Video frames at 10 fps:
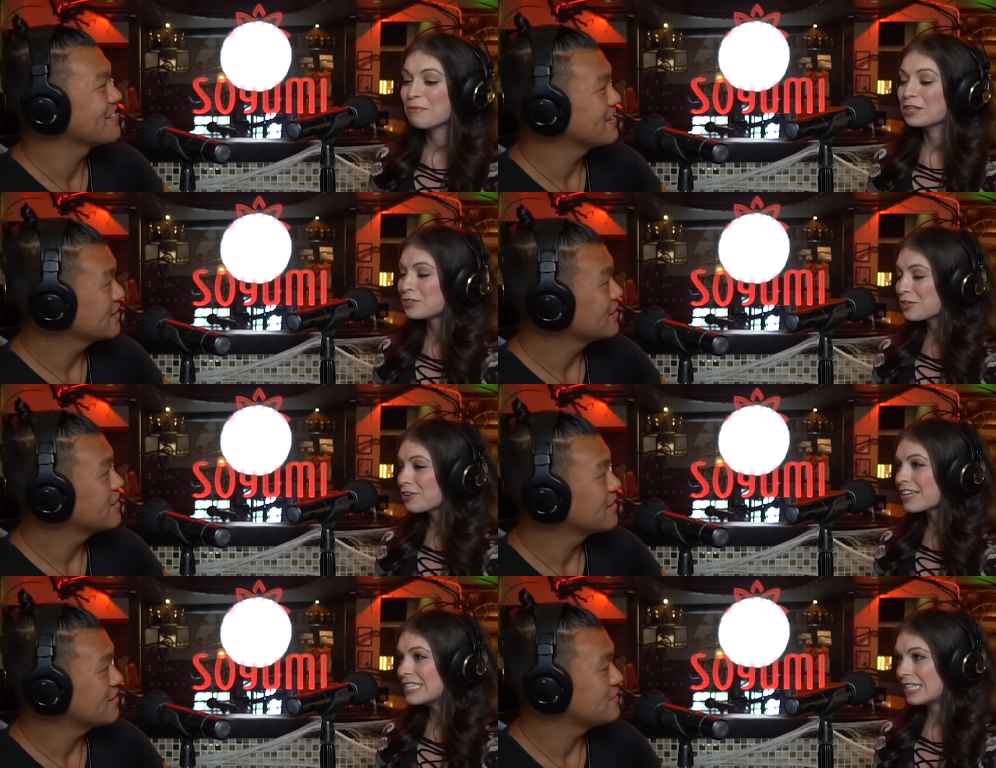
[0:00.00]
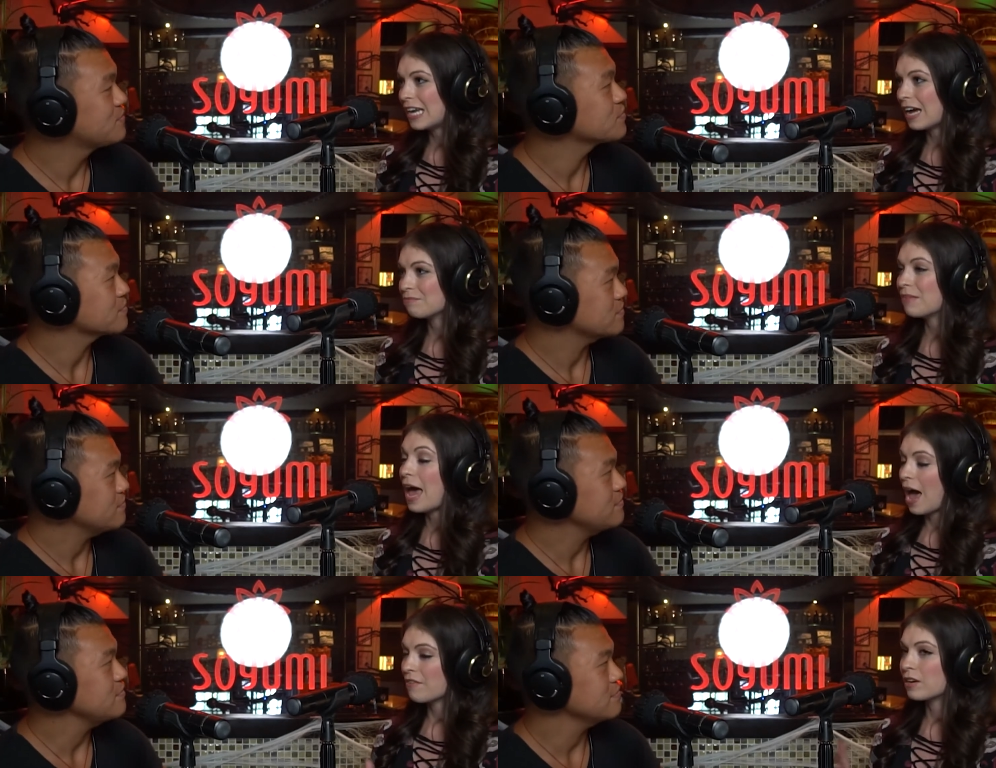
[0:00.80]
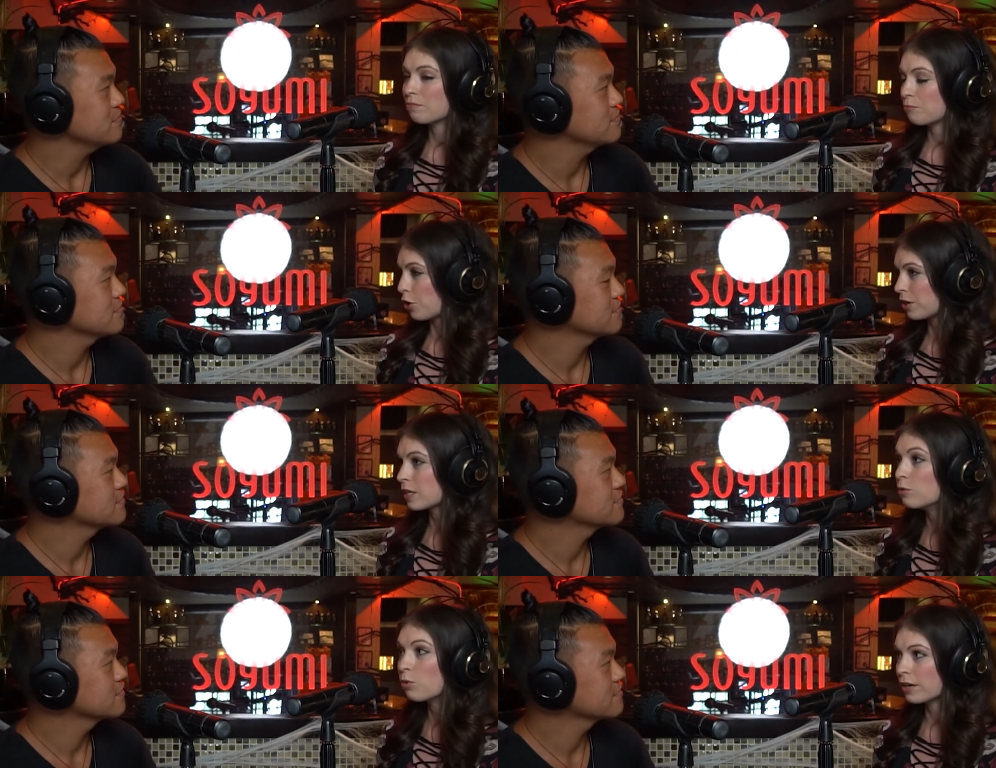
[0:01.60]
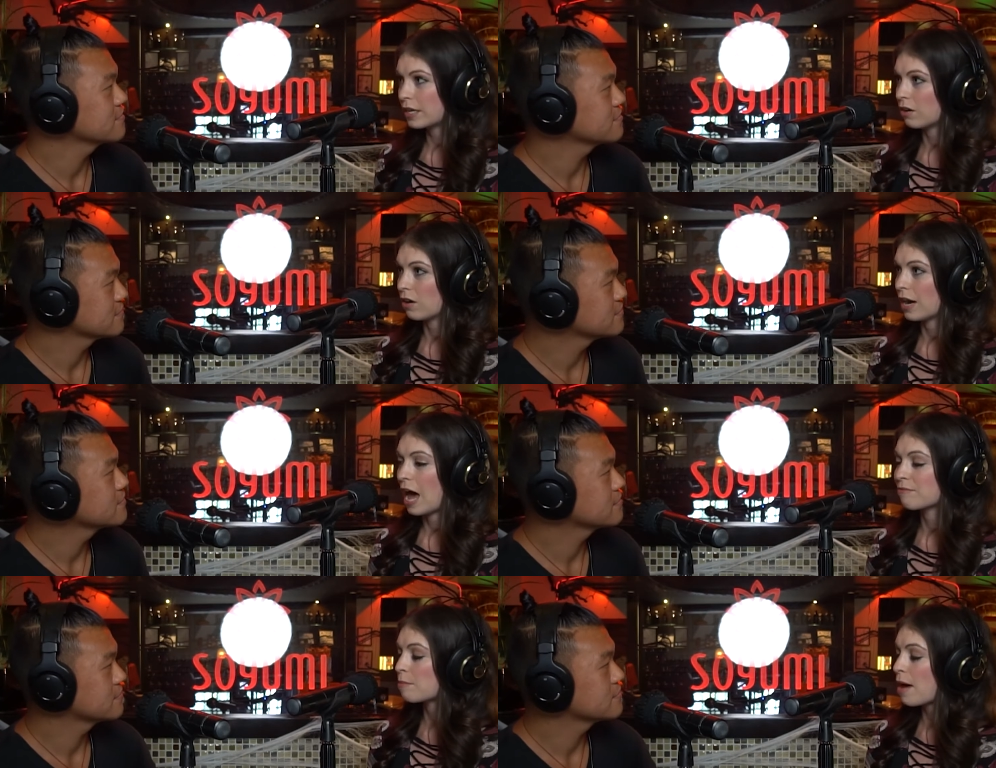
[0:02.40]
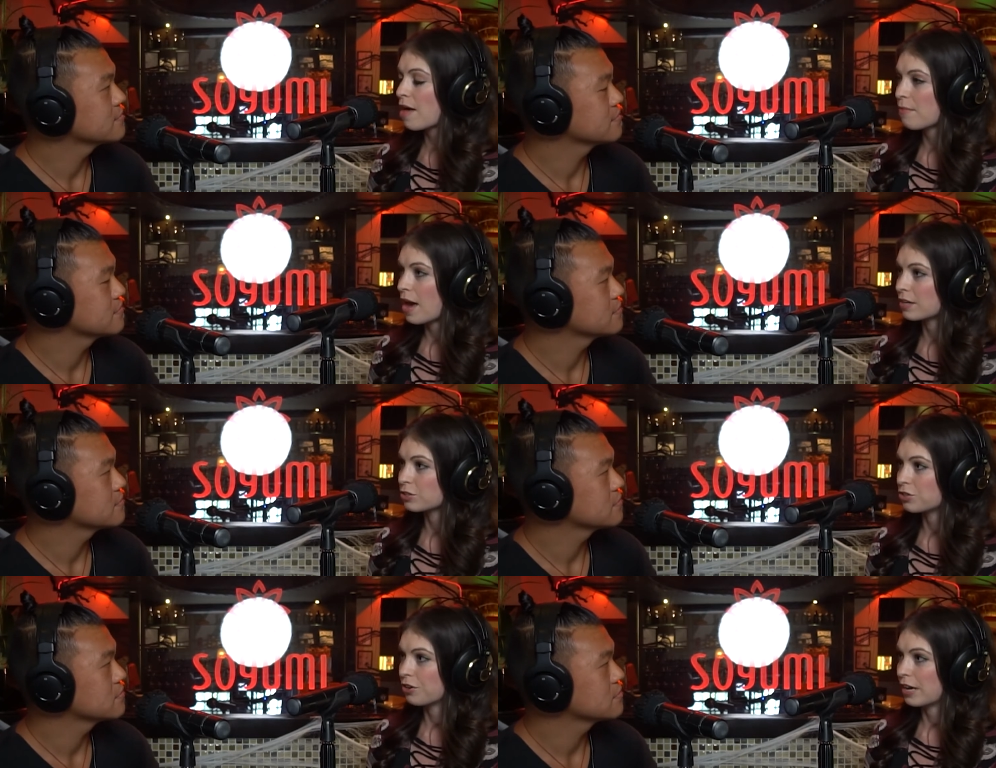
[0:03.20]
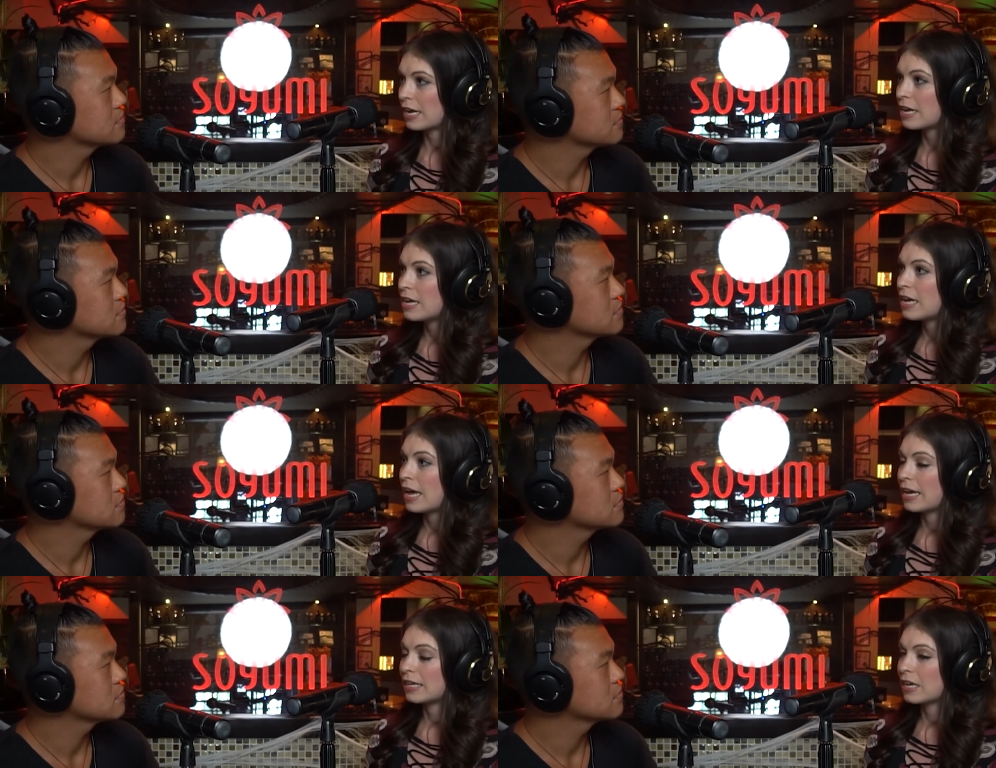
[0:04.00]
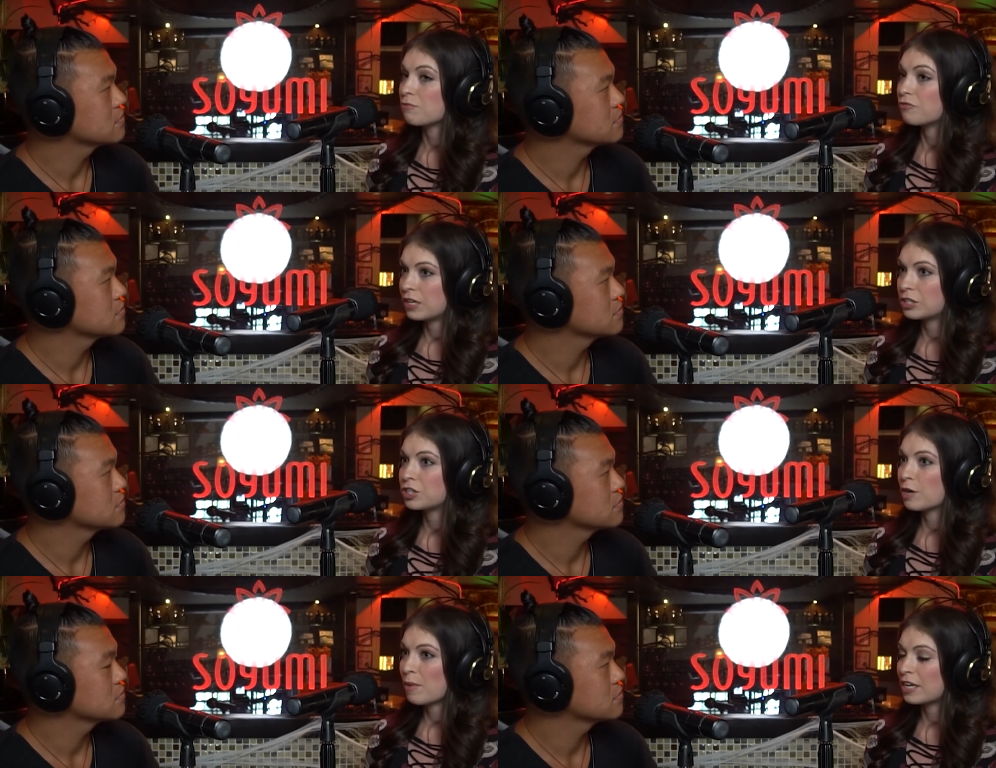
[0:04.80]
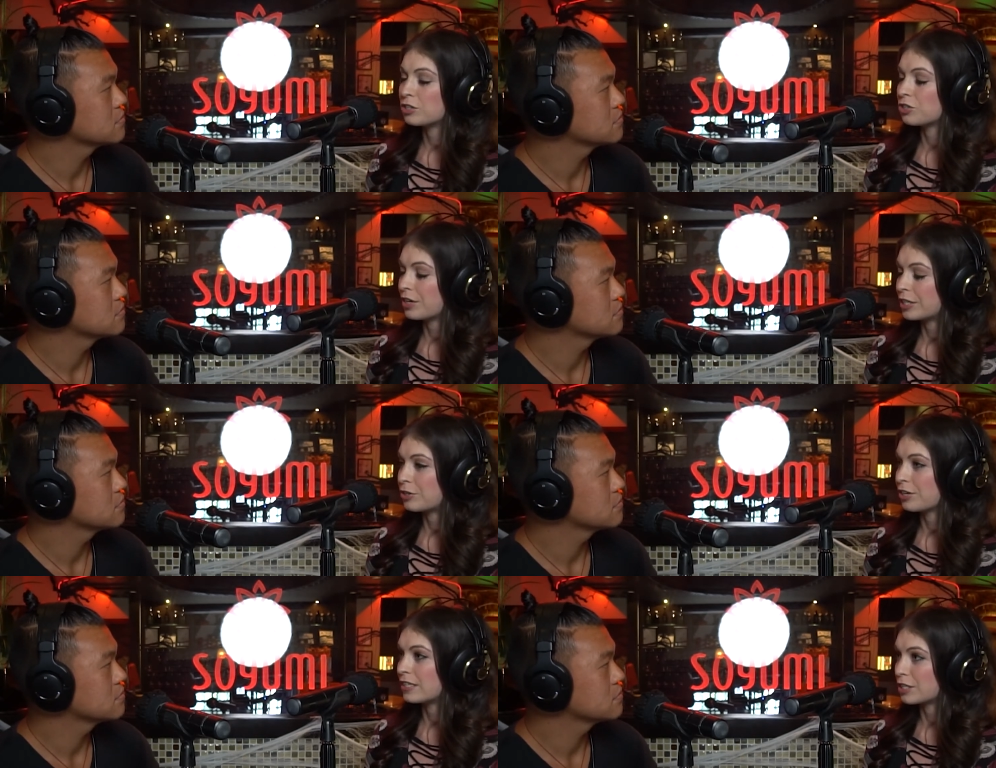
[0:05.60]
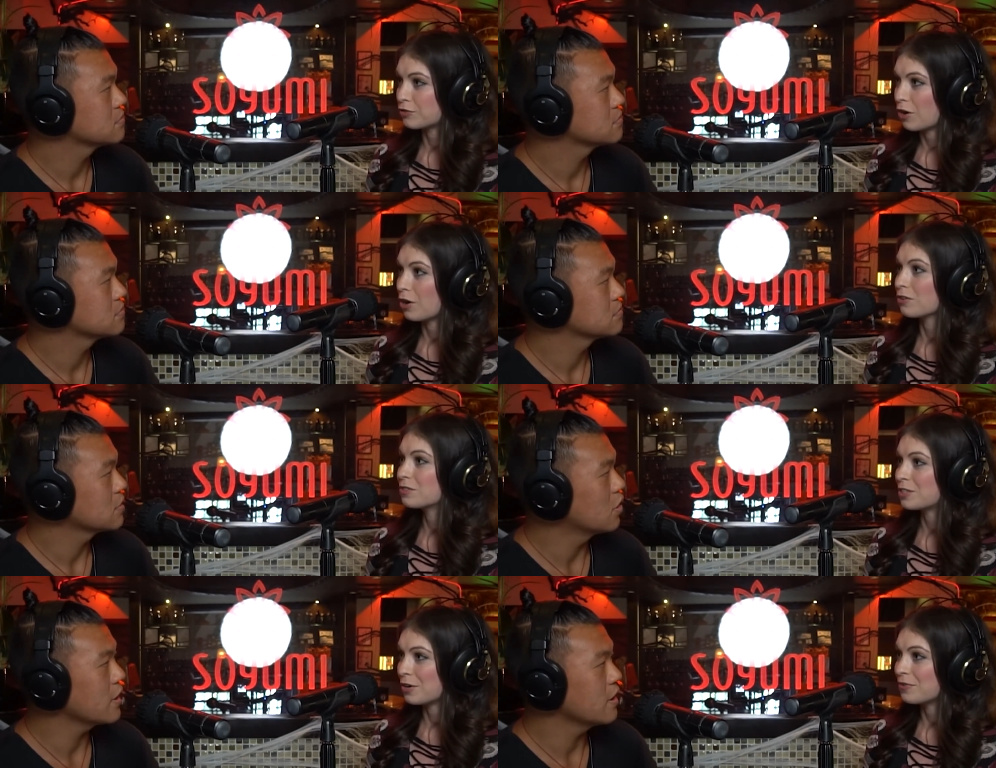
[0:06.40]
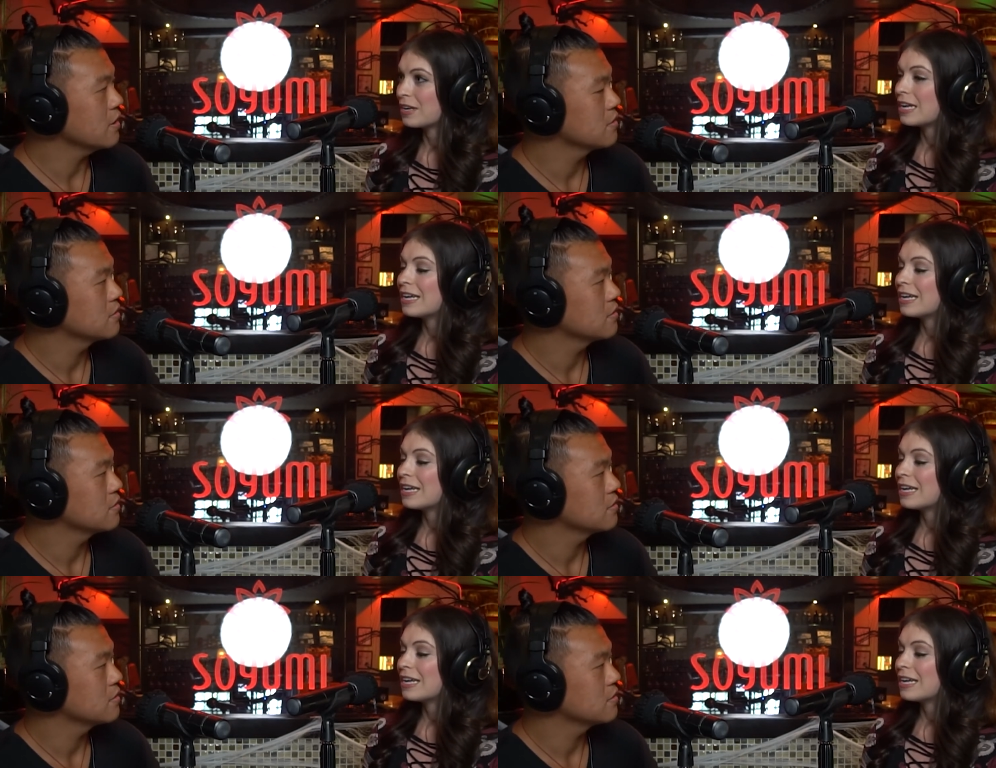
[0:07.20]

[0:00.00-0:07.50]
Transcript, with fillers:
Speaker 1: my two degrees that i have and i'm currently working on i have my mathematics degree and i'm finishing up my engineering degree this fall so okay.